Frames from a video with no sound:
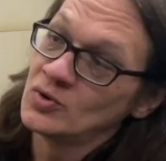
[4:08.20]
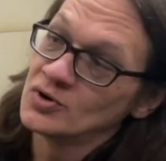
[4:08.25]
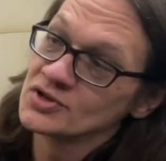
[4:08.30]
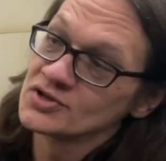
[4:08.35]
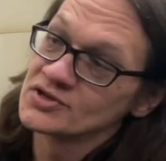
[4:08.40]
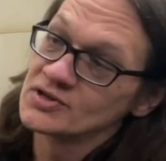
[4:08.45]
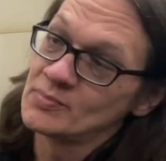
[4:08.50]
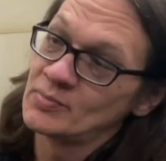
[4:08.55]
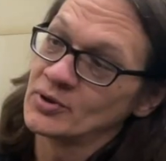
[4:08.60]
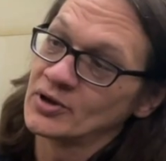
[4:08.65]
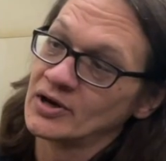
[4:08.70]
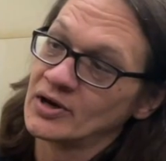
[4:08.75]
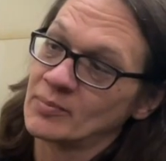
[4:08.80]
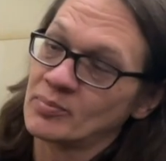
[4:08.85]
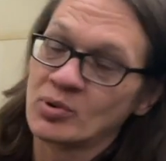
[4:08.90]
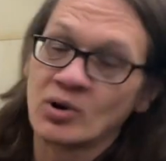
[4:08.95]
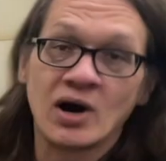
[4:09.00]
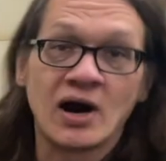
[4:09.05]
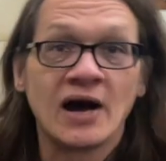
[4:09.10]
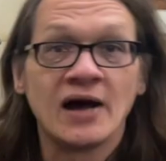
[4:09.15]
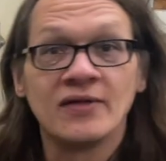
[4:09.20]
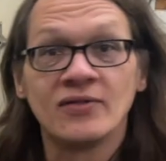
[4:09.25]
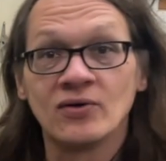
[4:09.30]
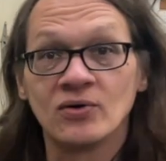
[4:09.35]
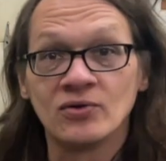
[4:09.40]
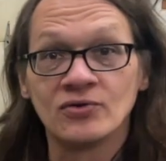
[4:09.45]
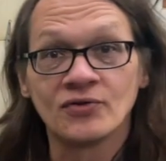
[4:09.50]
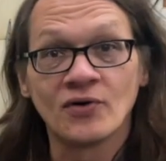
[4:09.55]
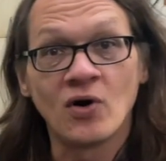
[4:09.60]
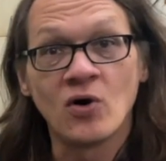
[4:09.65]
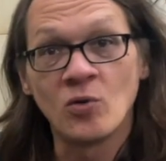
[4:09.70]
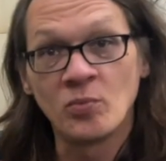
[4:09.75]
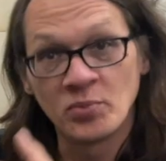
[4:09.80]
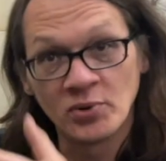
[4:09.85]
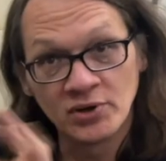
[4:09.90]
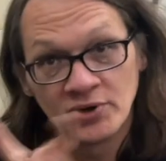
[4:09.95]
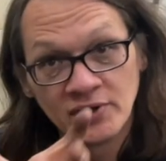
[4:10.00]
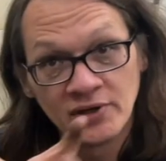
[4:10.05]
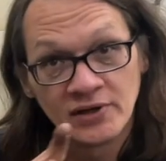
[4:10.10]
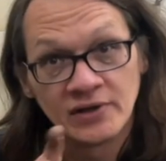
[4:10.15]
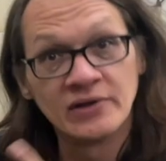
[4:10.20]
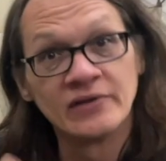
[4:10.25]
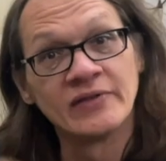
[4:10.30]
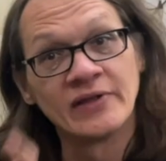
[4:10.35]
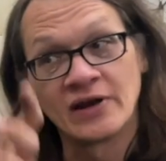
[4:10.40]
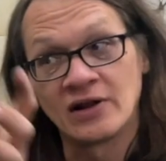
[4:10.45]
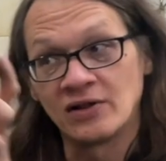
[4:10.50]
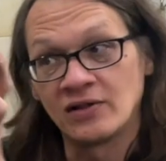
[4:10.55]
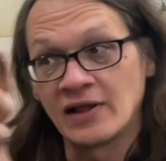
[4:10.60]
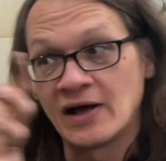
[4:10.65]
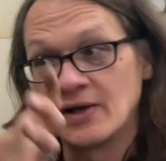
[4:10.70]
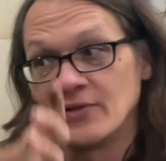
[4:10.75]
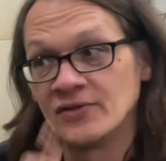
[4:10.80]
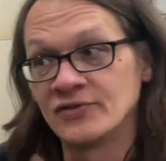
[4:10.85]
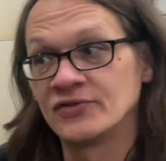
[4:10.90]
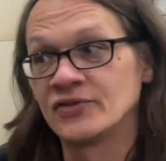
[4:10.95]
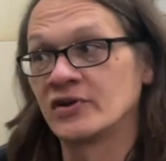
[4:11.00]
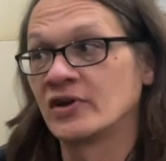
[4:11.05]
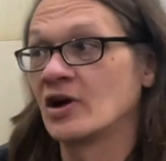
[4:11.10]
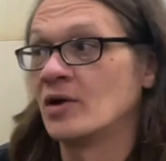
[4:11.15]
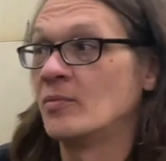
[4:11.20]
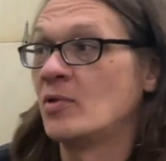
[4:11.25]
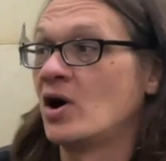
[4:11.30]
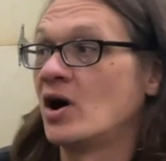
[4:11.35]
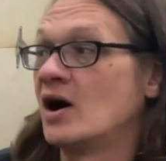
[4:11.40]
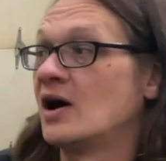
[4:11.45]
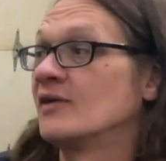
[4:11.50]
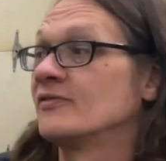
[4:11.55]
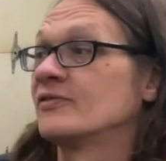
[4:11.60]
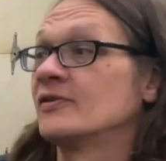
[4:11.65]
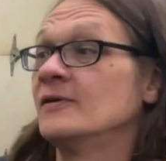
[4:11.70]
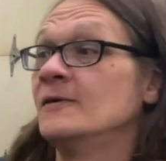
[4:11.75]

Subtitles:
just simply going to pry those open. That'll allow this to come off.